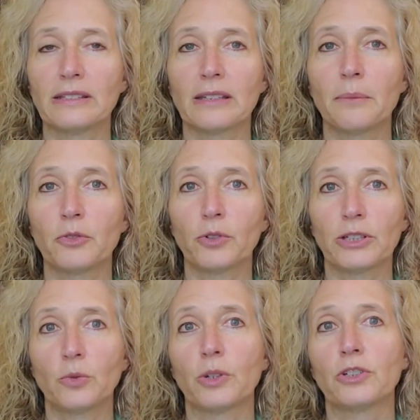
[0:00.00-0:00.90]
some of
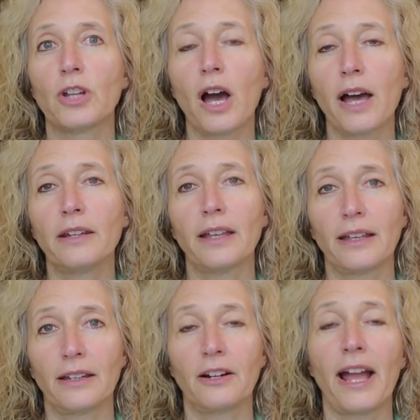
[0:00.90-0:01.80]
which are